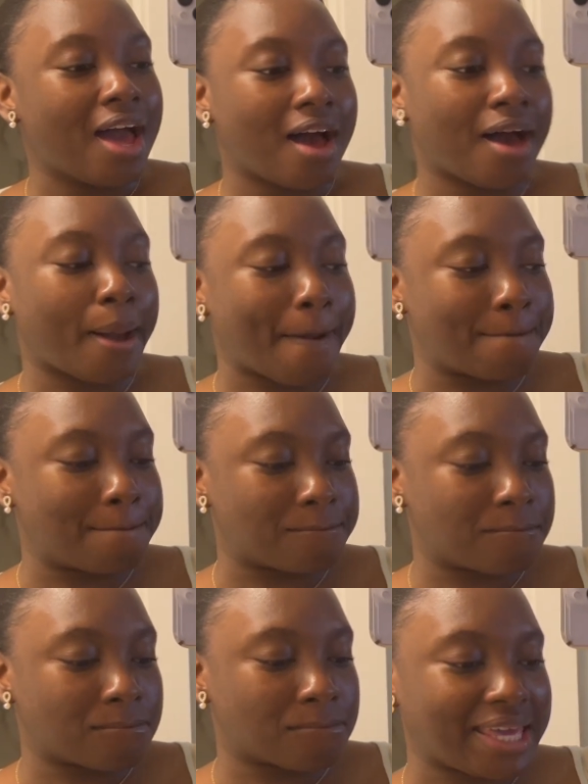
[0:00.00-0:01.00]

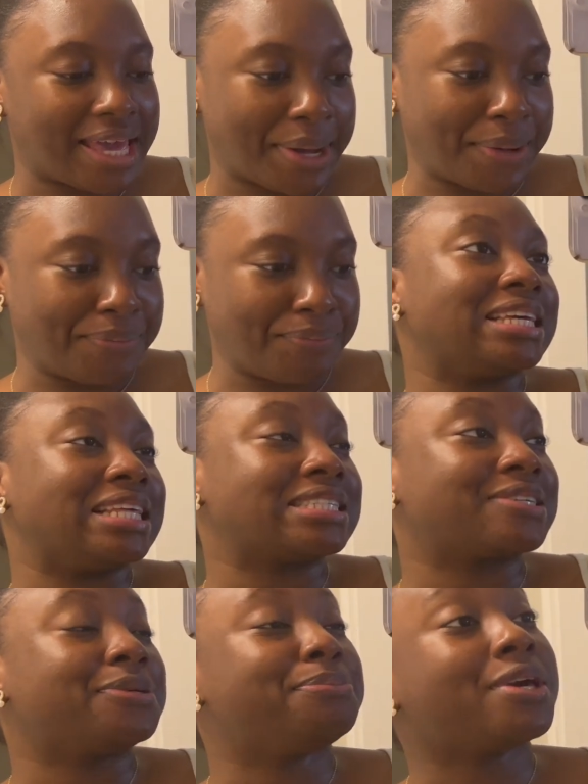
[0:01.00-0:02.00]
Yeah. That's
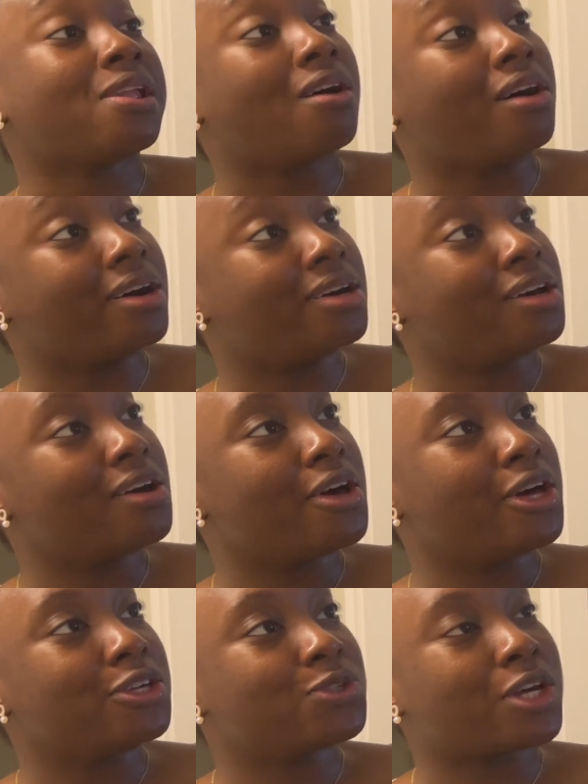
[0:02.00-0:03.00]
gonna be a lot,
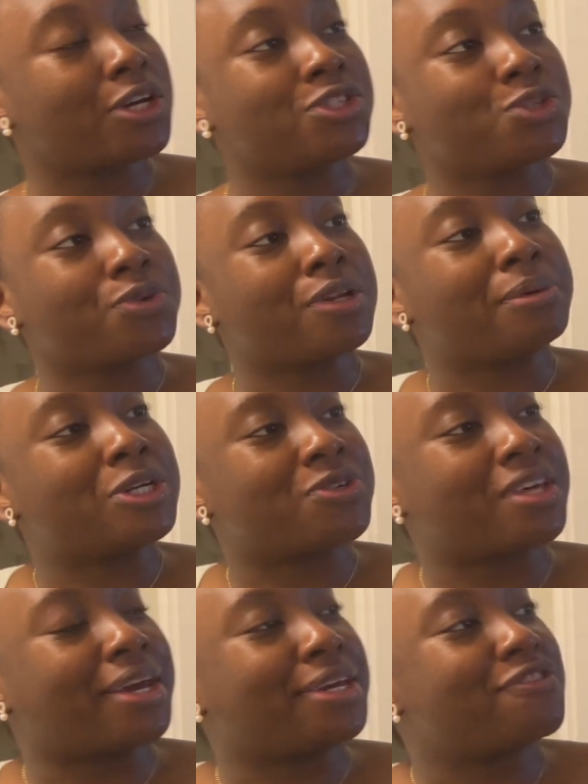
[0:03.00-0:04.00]
so I just want to make sure
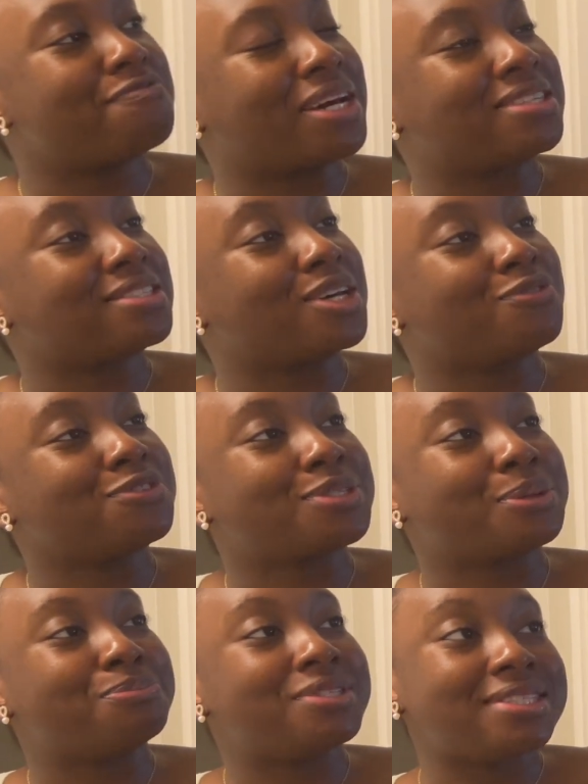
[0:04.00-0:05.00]
that I give myself
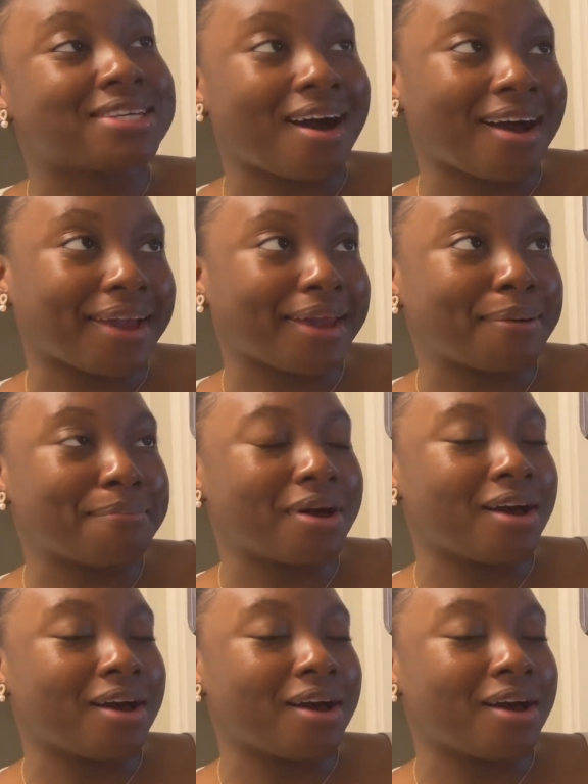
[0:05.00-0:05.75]
some time